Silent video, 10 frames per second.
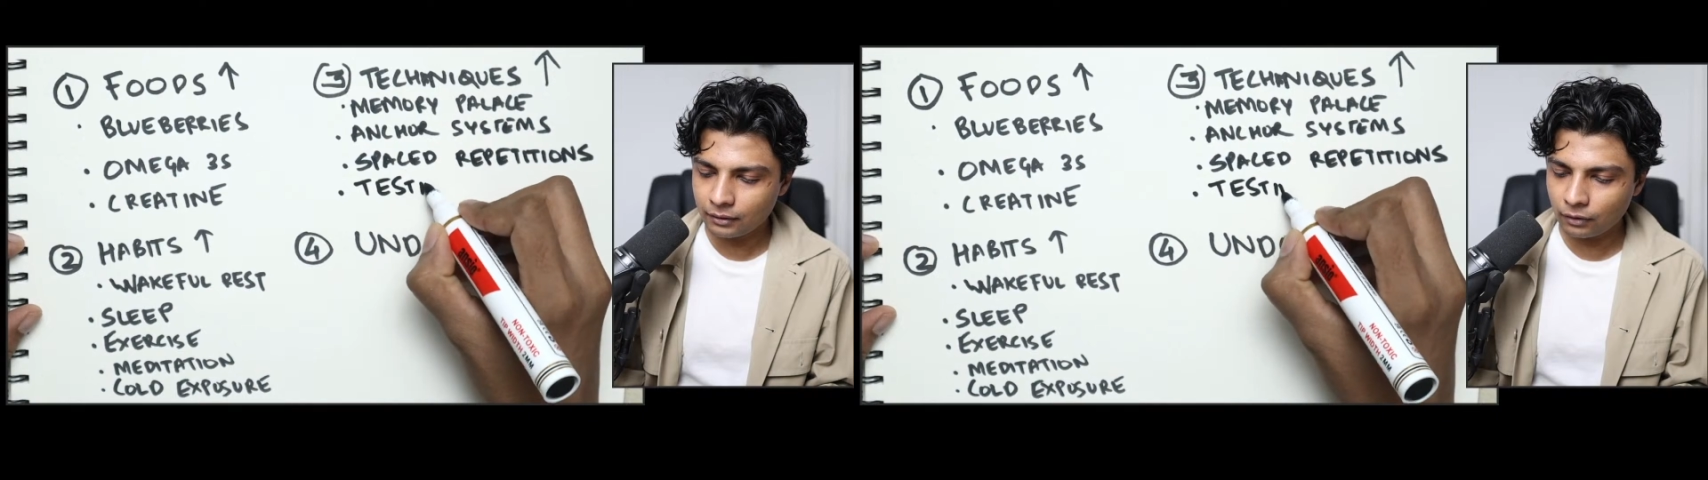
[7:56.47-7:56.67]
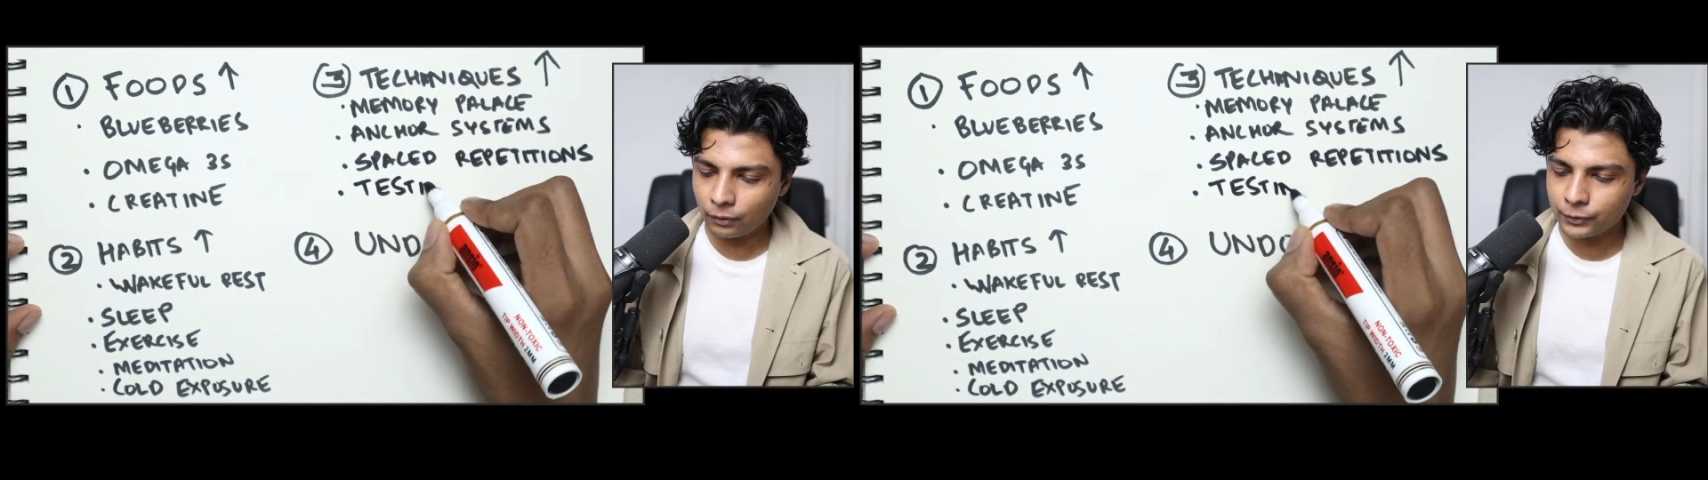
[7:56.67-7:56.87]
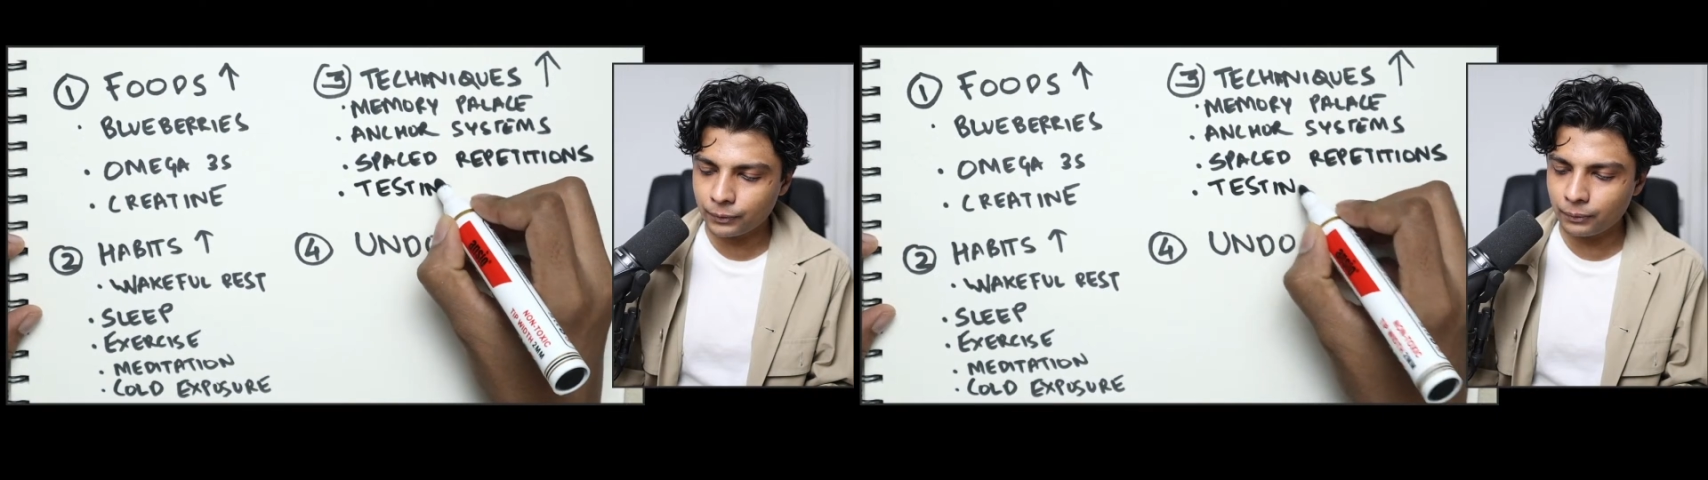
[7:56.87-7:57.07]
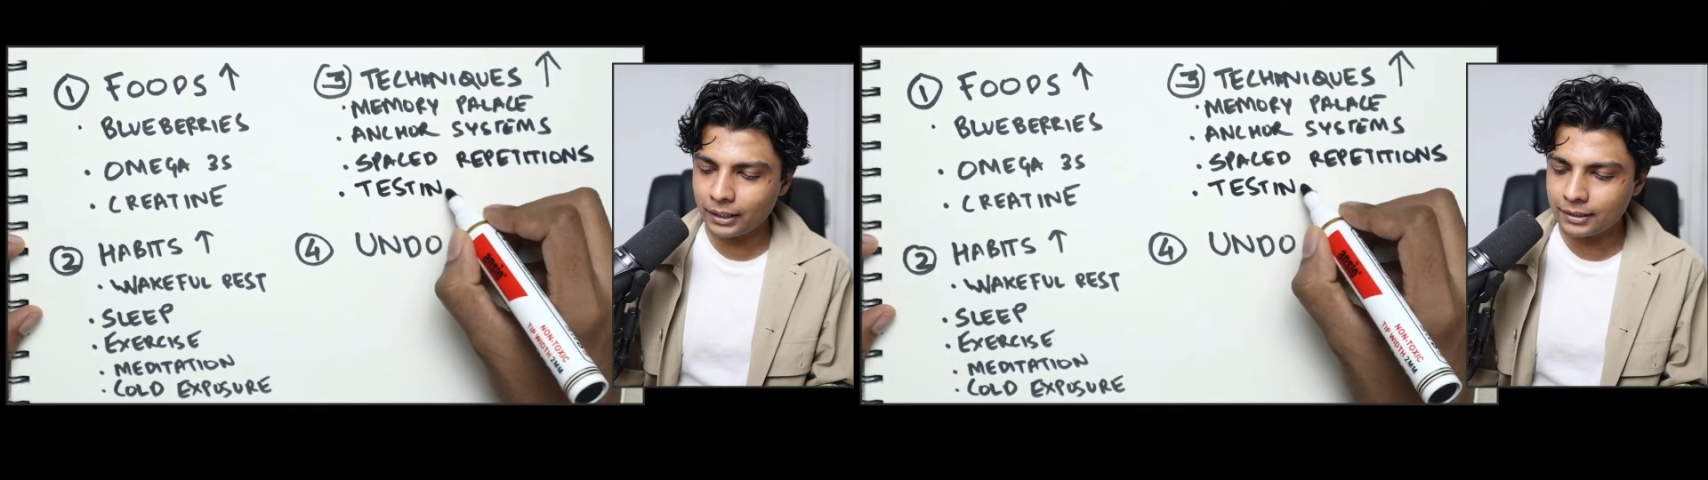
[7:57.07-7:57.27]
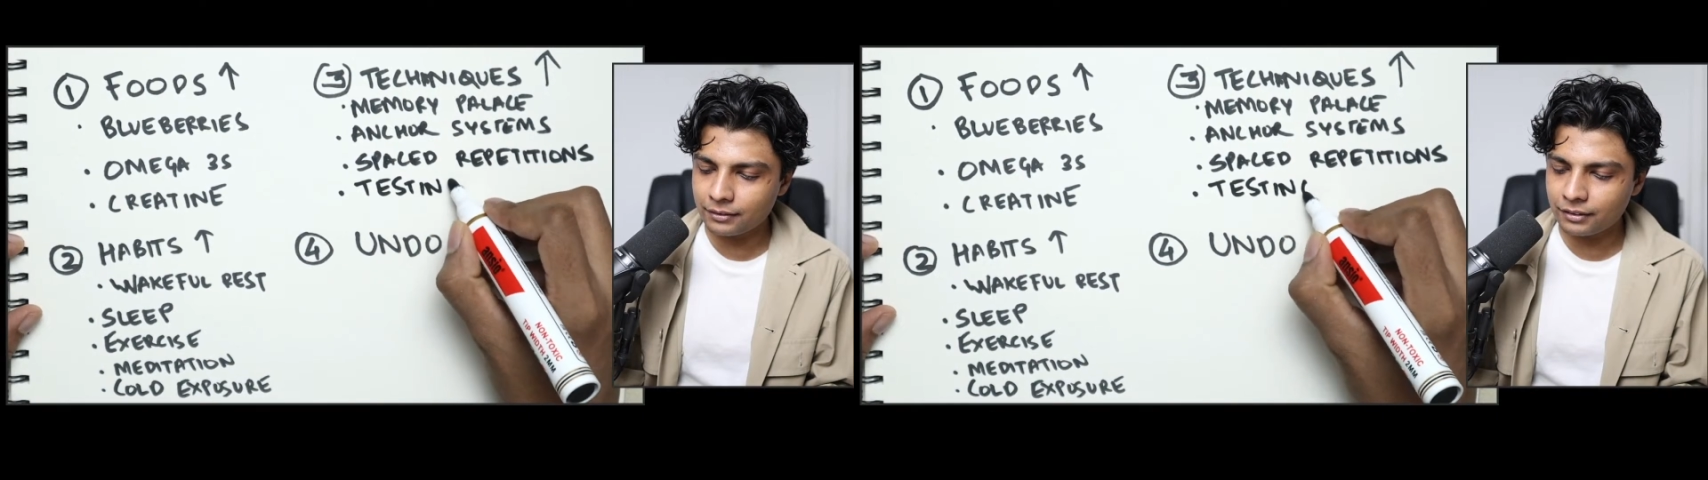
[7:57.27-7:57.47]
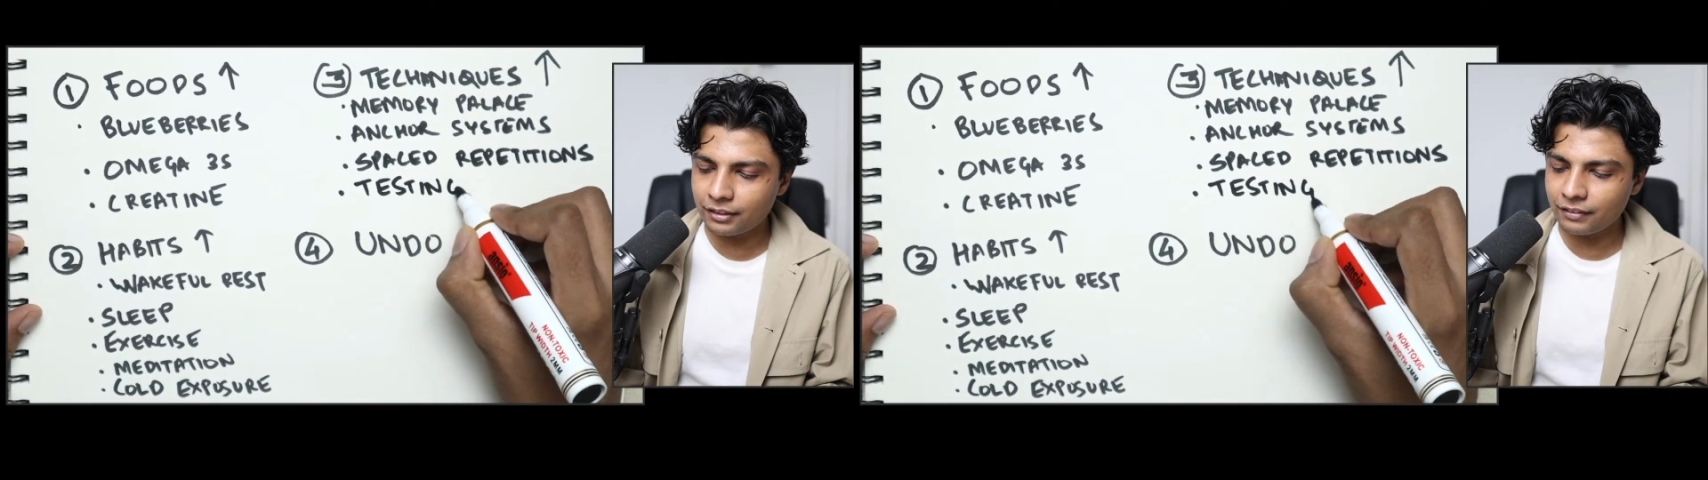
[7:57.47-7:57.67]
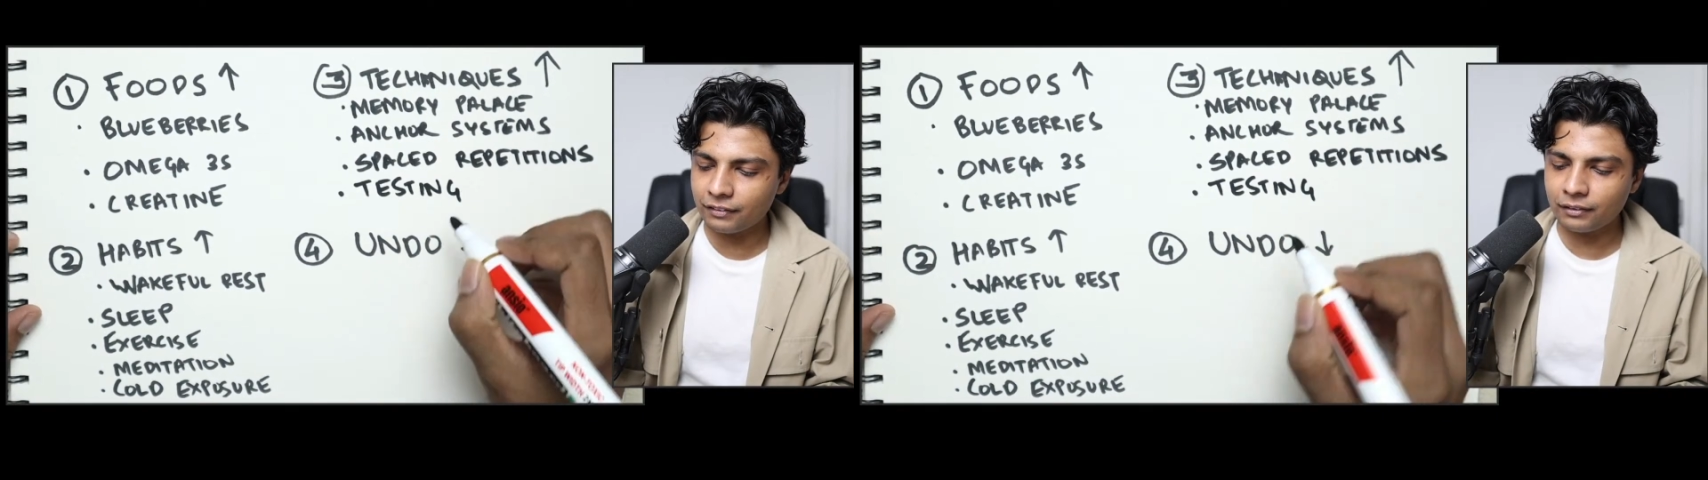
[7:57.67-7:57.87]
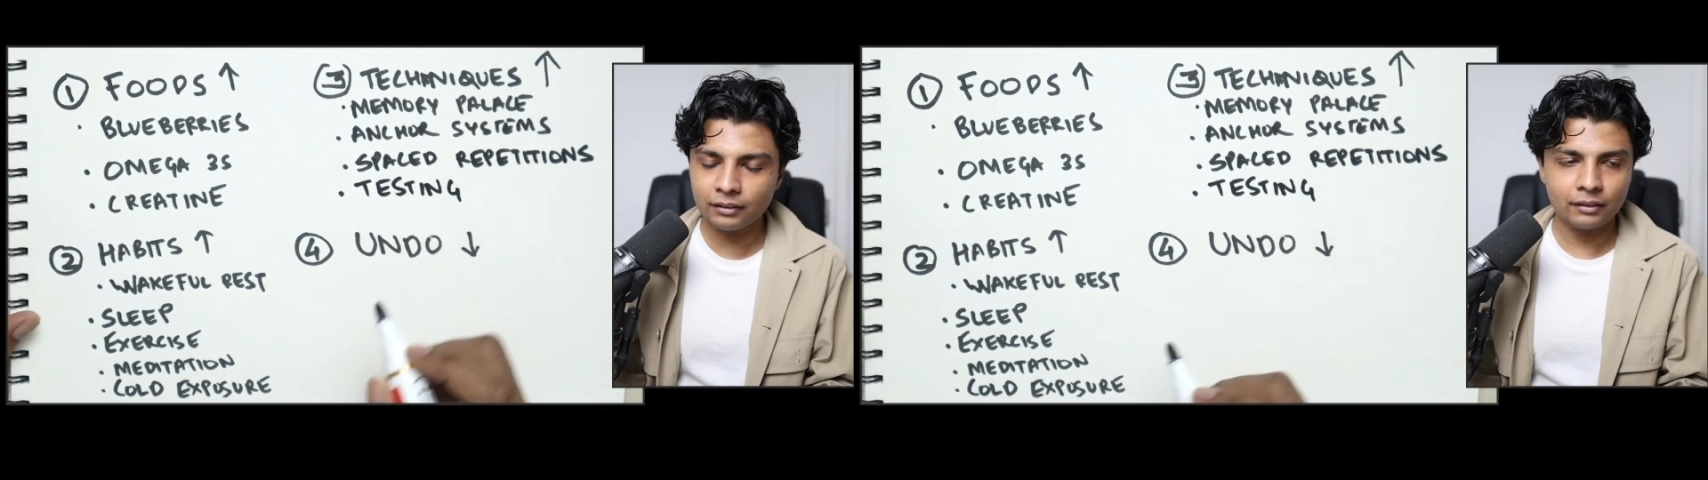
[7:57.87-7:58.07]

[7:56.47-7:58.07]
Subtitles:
also known as retrieval.